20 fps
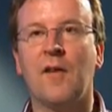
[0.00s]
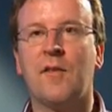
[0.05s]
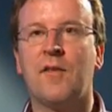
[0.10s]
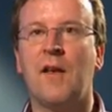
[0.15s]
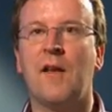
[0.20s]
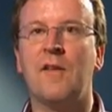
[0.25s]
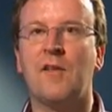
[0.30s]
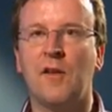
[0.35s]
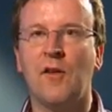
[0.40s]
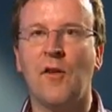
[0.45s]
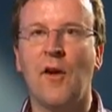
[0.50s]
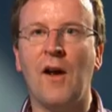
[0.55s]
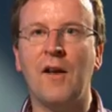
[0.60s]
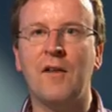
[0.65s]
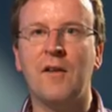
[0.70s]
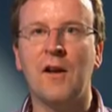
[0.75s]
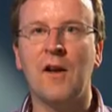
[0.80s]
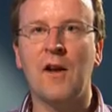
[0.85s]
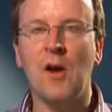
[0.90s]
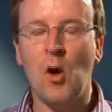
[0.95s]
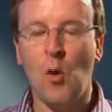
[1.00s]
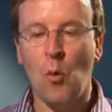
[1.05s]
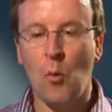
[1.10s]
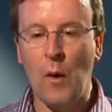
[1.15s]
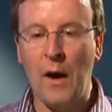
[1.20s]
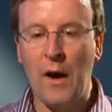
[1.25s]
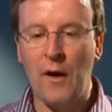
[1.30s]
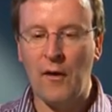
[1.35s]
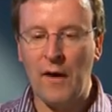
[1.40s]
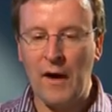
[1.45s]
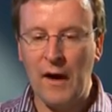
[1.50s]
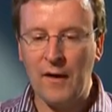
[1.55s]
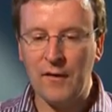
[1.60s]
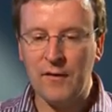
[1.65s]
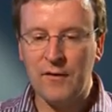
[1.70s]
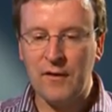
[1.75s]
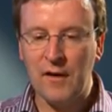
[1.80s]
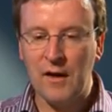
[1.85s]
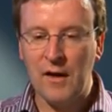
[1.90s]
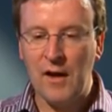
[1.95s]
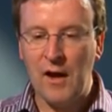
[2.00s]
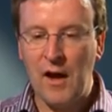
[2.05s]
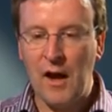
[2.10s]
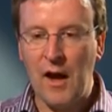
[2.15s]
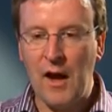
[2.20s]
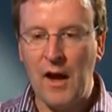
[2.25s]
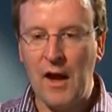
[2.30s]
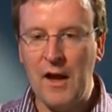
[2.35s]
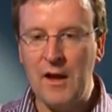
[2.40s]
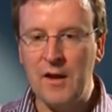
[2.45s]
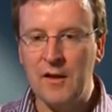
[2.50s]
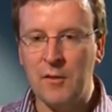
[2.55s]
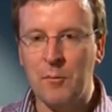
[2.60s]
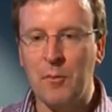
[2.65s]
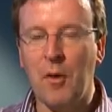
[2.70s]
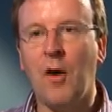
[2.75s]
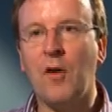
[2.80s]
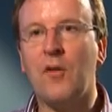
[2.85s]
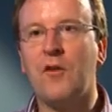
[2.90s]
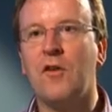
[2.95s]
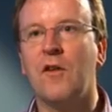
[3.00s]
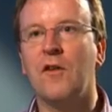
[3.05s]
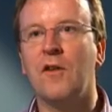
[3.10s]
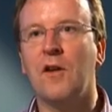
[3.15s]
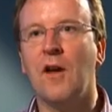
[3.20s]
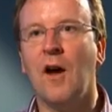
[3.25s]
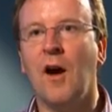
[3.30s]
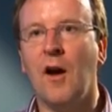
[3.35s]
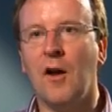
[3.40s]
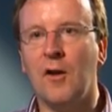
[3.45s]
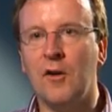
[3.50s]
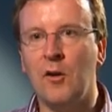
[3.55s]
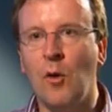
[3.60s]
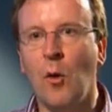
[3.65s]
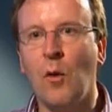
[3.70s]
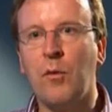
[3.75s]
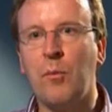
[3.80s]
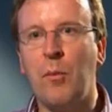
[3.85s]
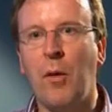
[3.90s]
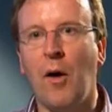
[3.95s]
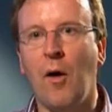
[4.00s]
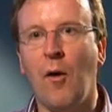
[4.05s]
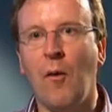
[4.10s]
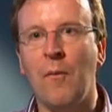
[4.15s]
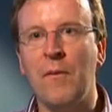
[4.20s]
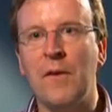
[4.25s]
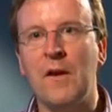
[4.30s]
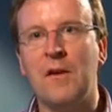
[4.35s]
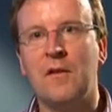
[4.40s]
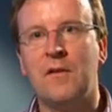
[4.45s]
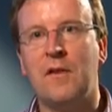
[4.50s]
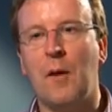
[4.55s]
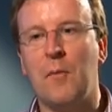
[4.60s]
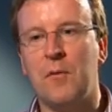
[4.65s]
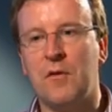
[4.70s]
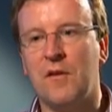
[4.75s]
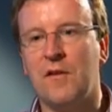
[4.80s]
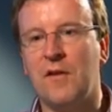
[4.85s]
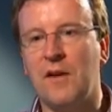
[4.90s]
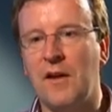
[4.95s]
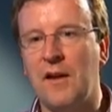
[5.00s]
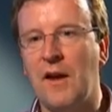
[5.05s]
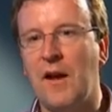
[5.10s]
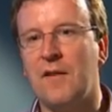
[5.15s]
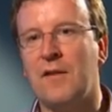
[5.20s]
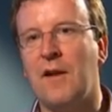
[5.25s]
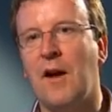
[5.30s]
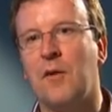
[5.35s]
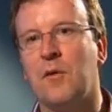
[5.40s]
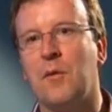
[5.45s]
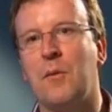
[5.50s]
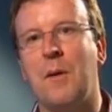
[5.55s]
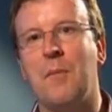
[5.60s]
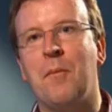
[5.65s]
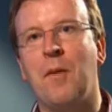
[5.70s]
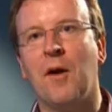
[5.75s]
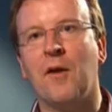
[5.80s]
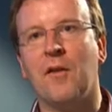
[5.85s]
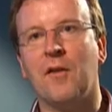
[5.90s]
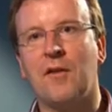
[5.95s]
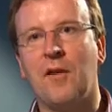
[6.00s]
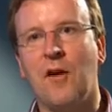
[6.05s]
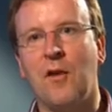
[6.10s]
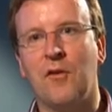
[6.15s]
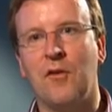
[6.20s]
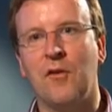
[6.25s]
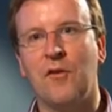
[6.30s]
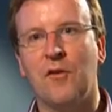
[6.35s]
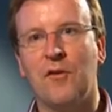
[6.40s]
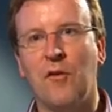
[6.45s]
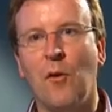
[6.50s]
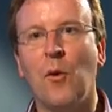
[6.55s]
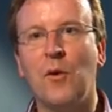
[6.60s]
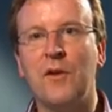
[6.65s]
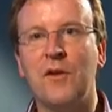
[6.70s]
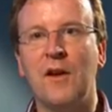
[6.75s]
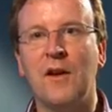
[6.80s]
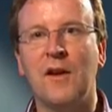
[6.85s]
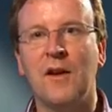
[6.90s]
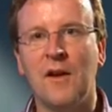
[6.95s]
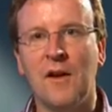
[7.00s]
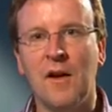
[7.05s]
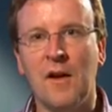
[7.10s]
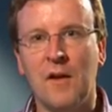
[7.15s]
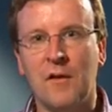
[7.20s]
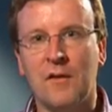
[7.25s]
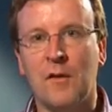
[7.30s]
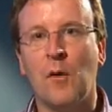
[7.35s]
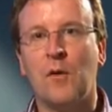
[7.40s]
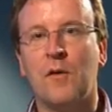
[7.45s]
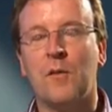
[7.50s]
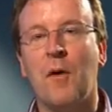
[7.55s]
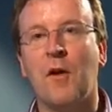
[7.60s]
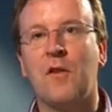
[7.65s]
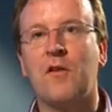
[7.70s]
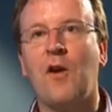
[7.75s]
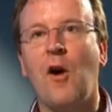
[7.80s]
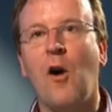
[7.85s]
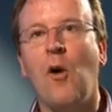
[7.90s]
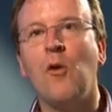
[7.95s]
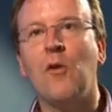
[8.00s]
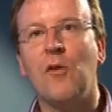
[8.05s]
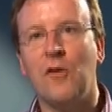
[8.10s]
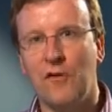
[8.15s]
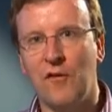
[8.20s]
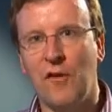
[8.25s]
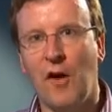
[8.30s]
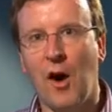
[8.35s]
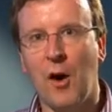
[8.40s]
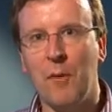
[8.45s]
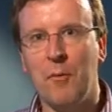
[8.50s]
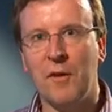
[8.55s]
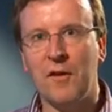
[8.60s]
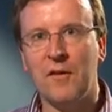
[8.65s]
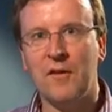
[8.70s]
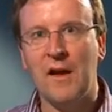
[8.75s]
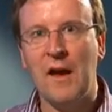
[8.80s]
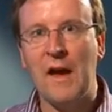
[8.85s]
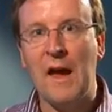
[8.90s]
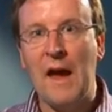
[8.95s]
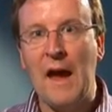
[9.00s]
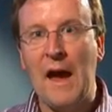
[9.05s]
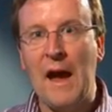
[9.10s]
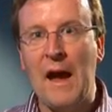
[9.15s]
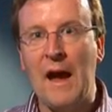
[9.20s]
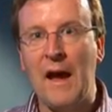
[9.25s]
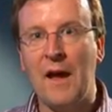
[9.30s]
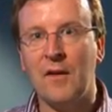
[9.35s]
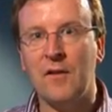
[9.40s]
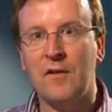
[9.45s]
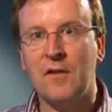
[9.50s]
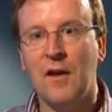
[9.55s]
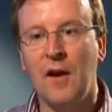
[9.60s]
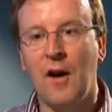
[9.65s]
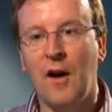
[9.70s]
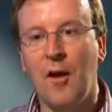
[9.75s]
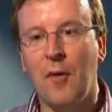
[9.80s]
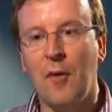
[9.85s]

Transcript: centigrade, whereas in the Martian North Pole, temperatures can get down to about minus 140. So it's a much colder environment. And